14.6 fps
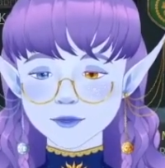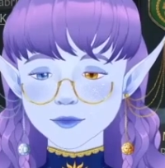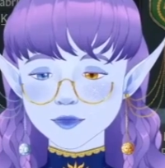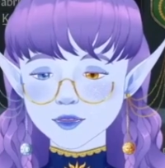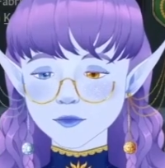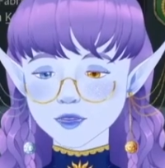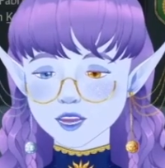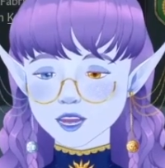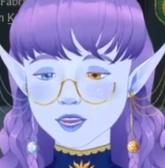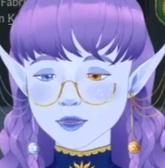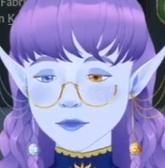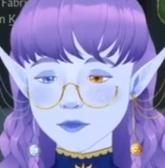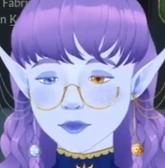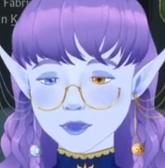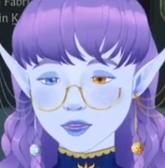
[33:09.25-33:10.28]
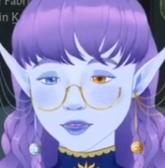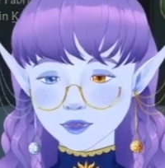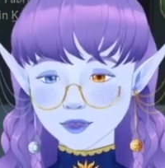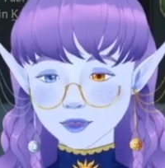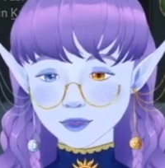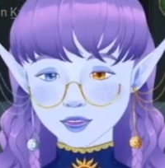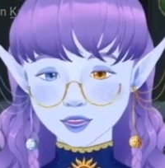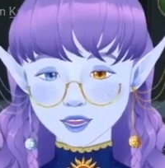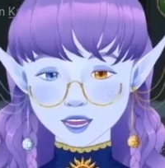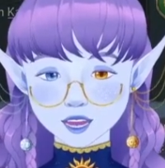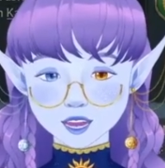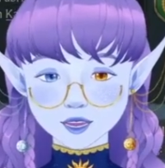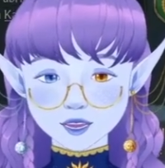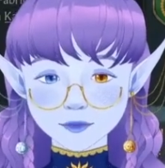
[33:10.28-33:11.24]
Impaniyarpatan doesn't like
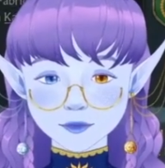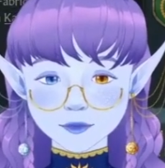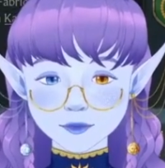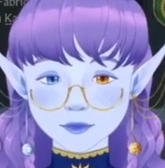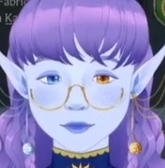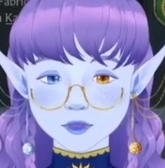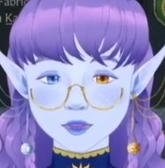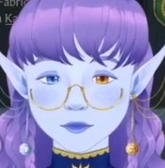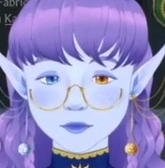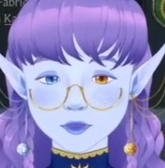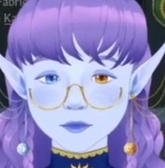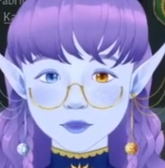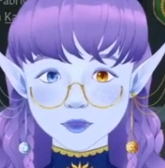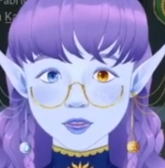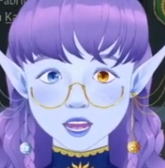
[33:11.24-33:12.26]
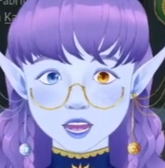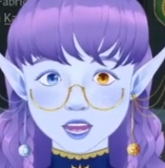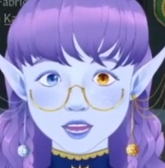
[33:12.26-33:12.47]
it. I'm so sorry.